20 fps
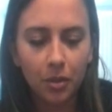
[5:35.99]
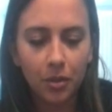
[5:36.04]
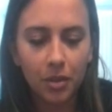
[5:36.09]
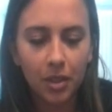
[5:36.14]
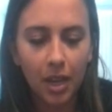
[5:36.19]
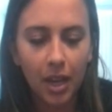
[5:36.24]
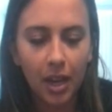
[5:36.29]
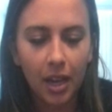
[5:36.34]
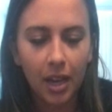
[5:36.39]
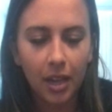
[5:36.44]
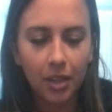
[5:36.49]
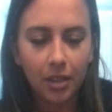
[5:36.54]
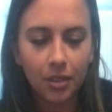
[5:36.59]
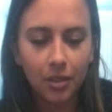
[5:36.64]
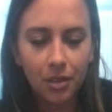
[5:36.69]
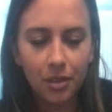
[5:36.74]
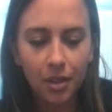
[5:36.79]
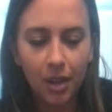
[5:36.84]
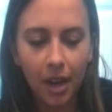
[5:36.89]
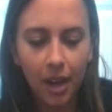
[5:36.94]
Sag?
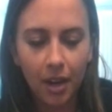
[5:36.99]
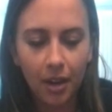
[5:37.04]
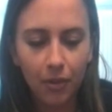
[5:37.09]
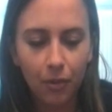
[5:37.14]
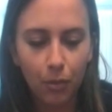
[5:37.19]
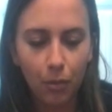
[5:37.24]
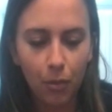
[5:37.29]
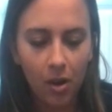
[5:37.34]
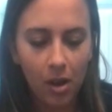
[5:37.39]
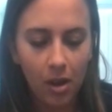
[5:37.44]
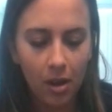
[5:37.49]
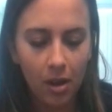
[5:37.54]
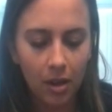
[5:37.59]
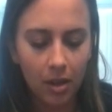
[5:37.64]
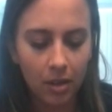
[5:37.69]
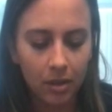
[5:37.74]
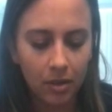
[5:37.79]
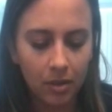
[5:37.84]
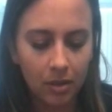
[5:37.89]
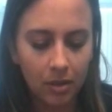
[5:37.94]
Nine of
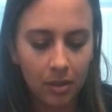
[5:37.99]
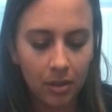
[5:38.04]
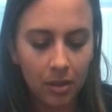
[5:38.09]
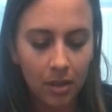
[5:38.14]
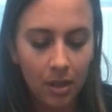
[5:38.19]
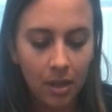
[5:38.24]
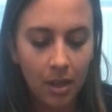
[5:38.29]
Wands.